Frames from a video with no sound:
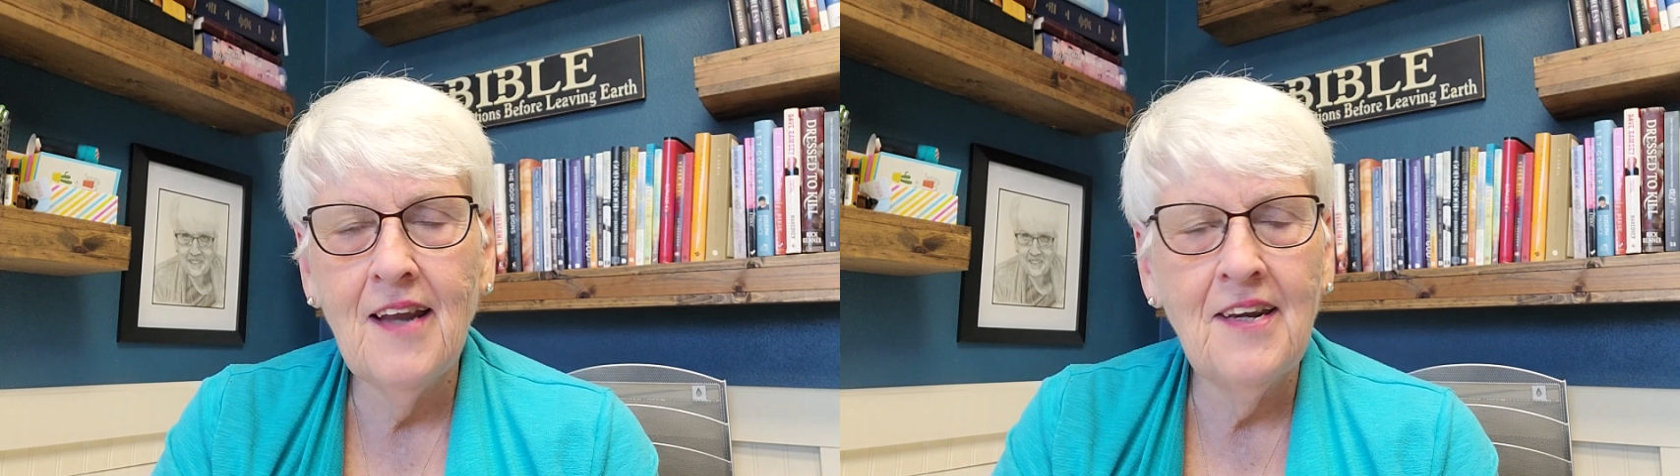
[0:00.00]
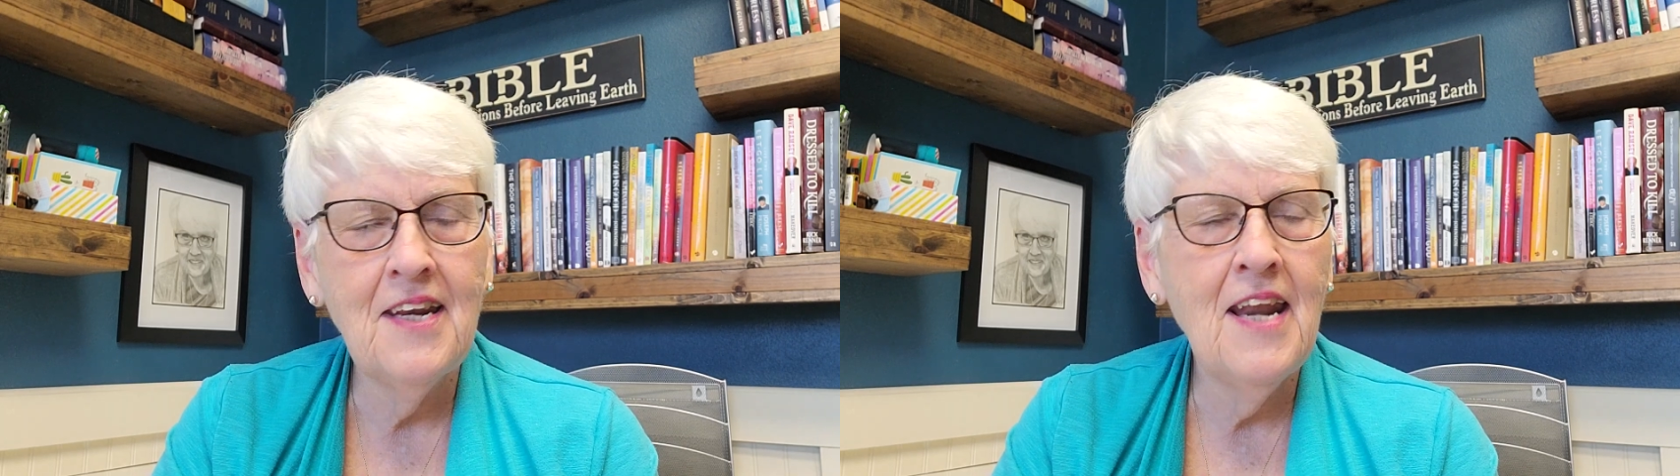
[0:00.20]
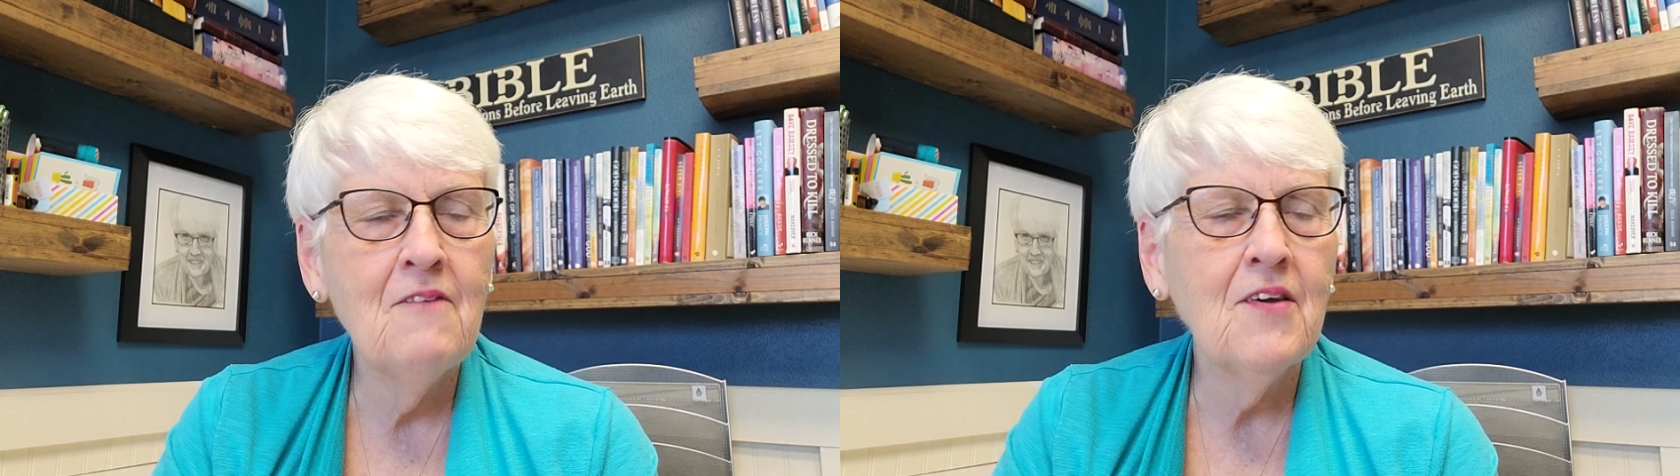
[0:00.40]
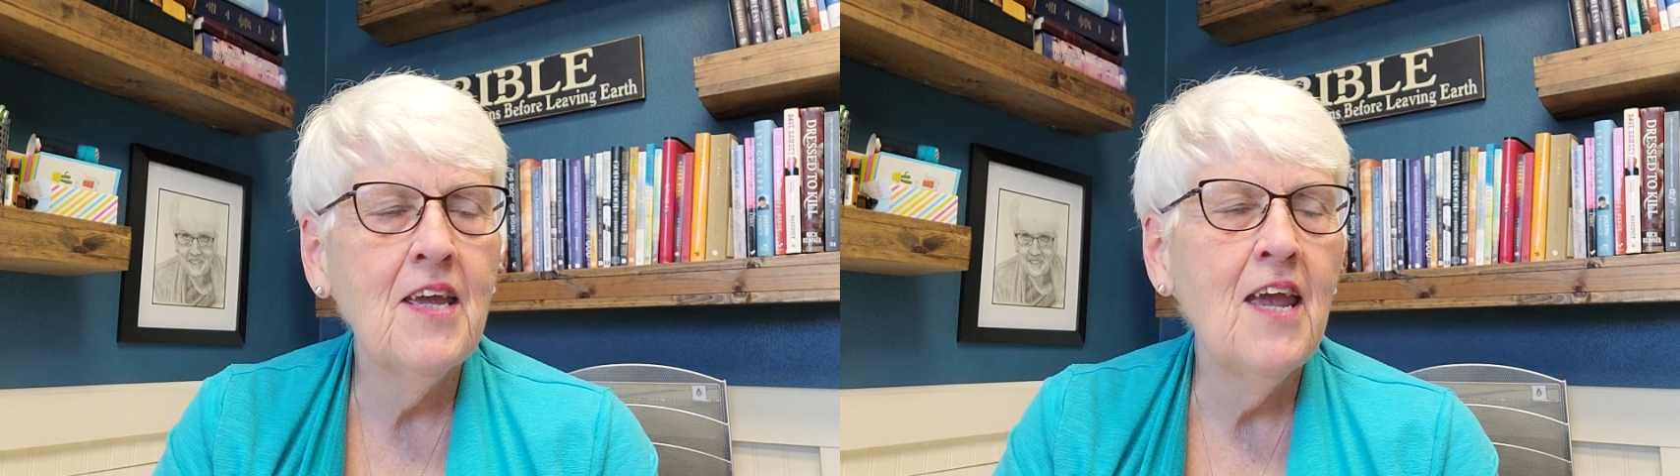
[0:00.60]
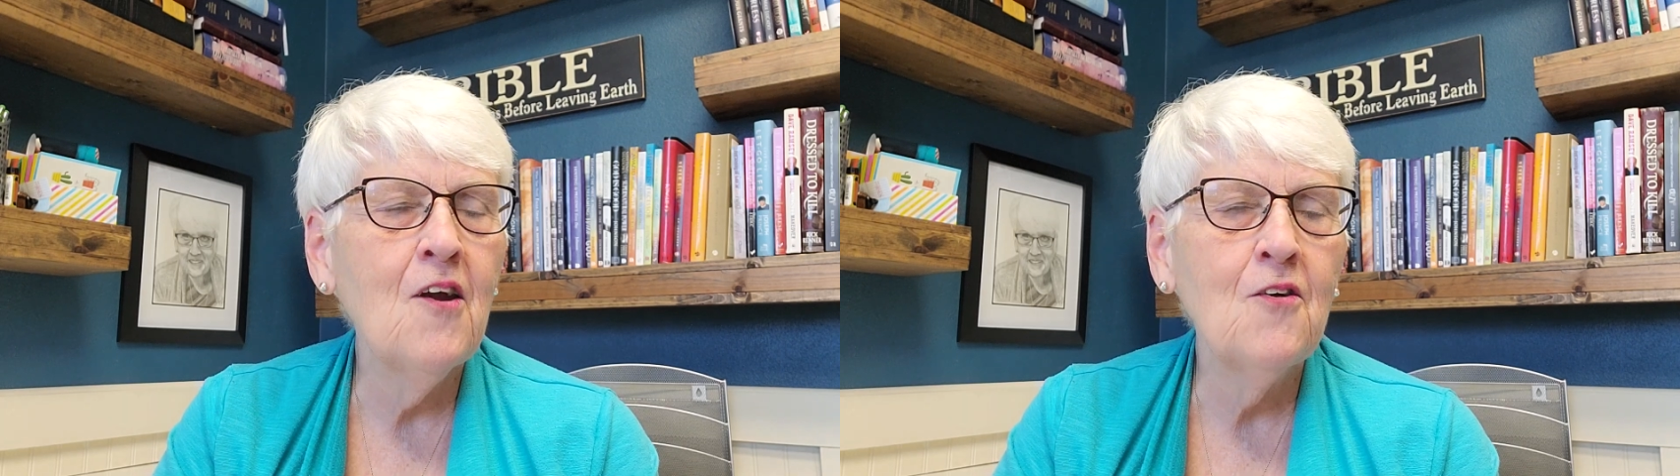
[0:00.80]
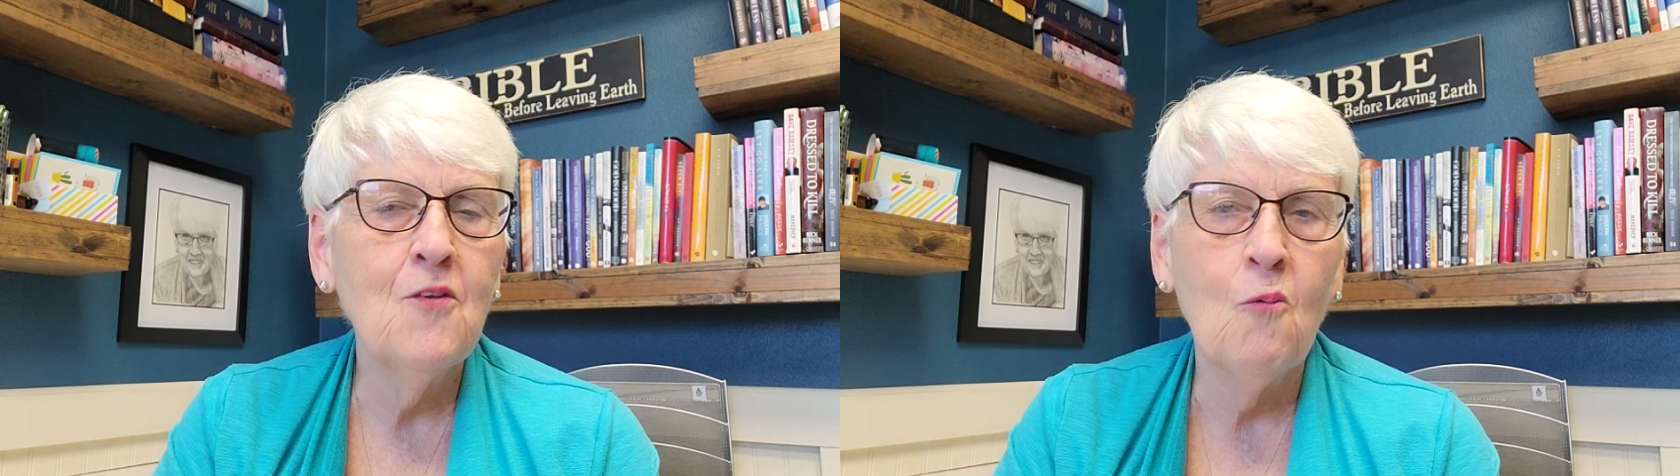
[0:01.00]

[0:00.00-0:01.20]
I didn't have a care in the